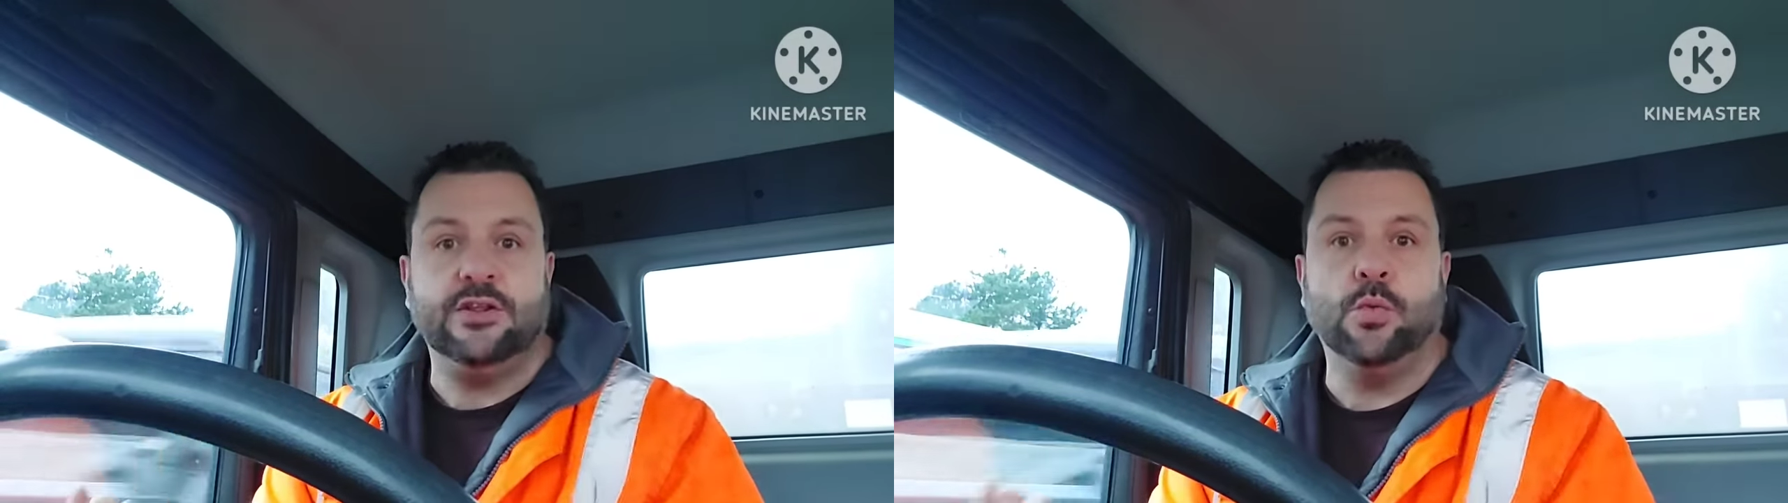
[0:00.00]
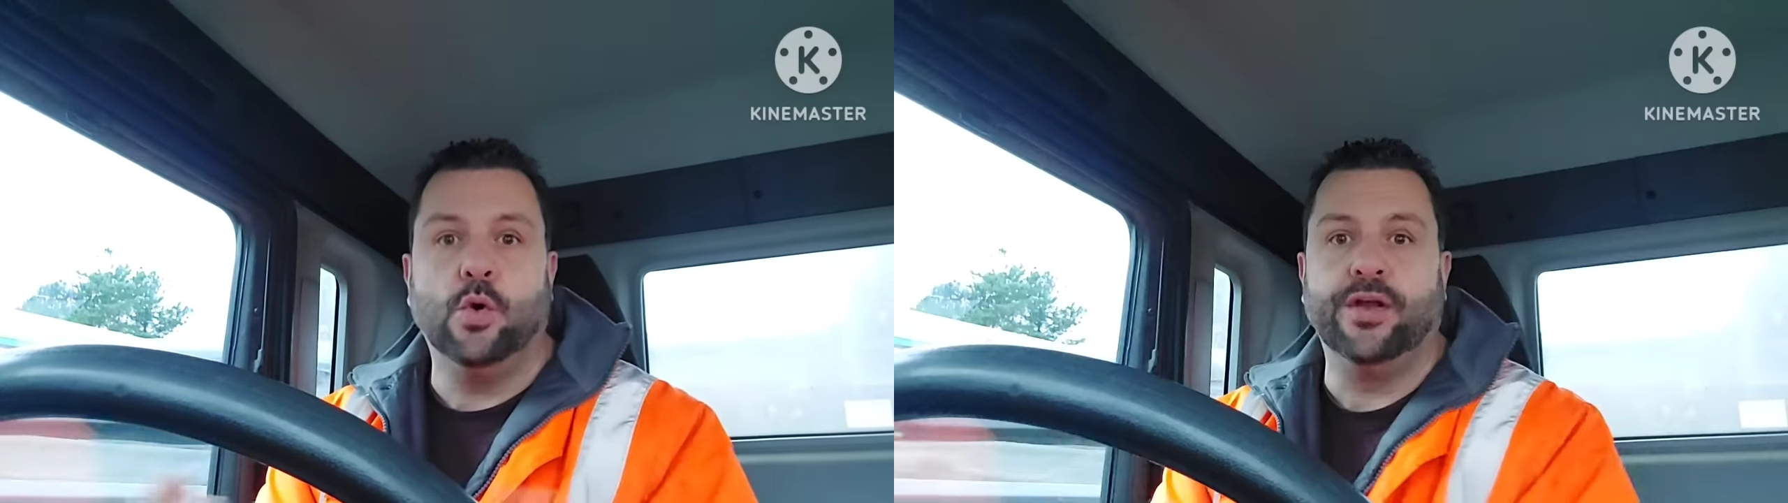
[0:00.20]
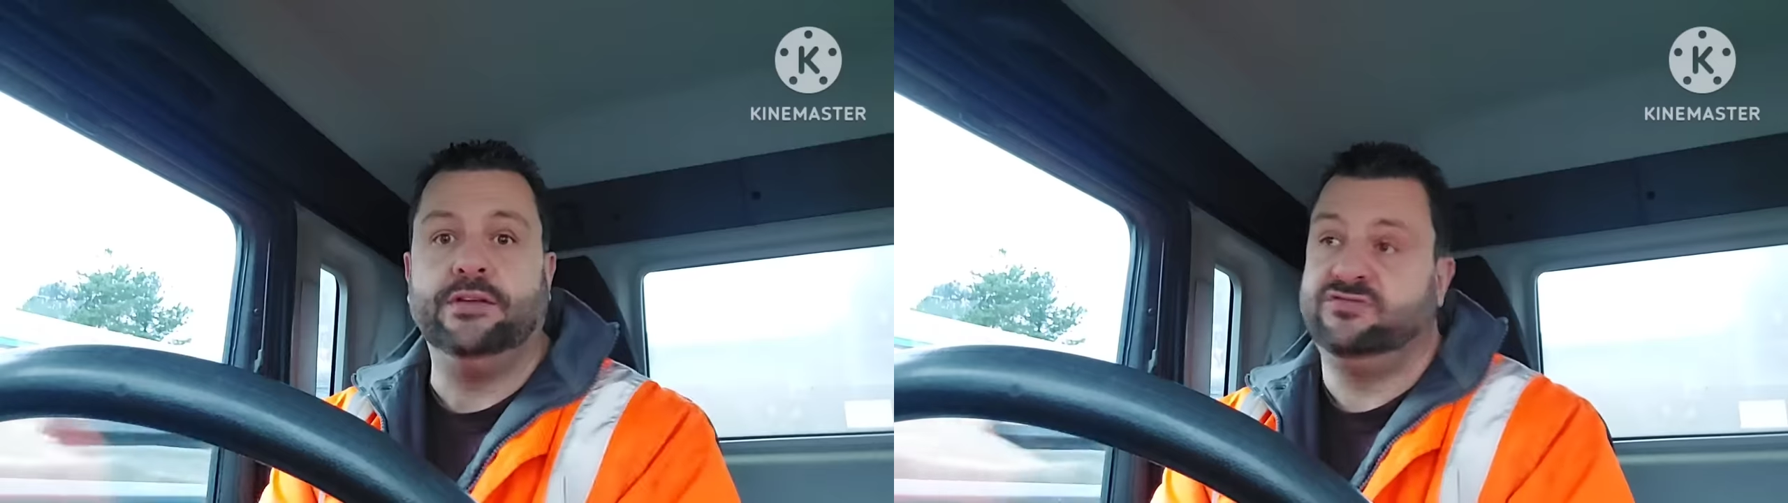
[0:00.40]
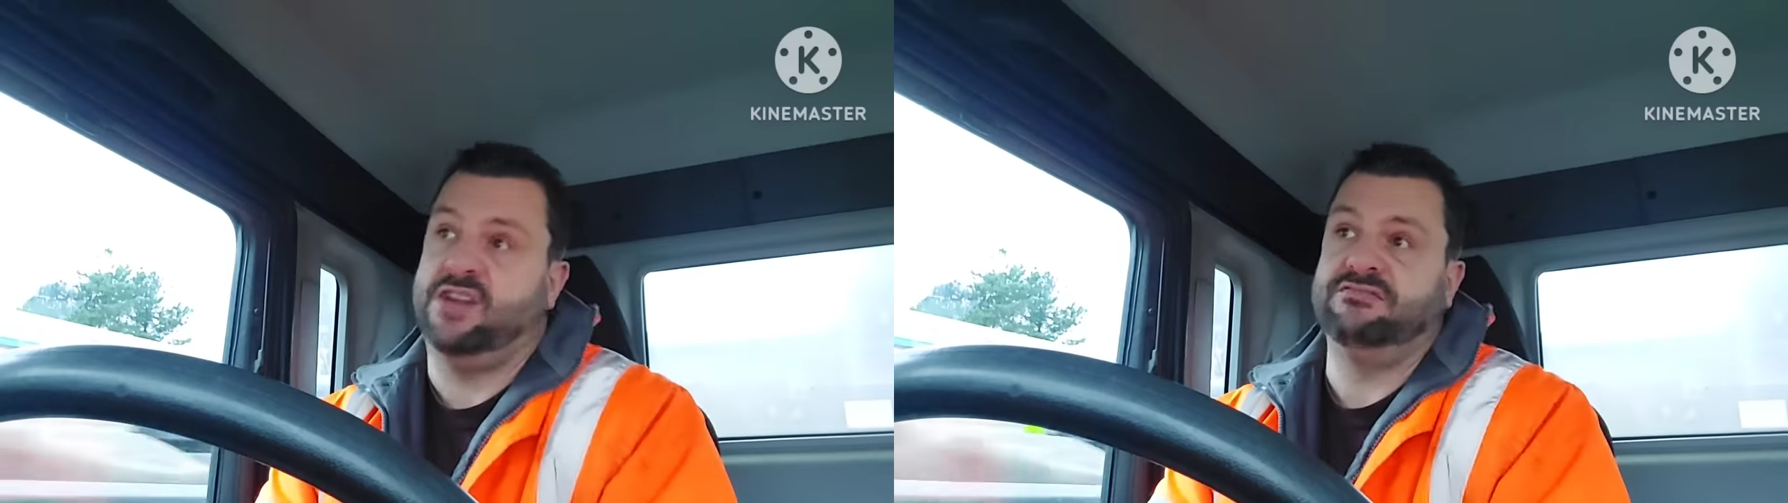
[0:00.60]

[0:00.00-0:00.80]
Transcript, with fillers: the warning.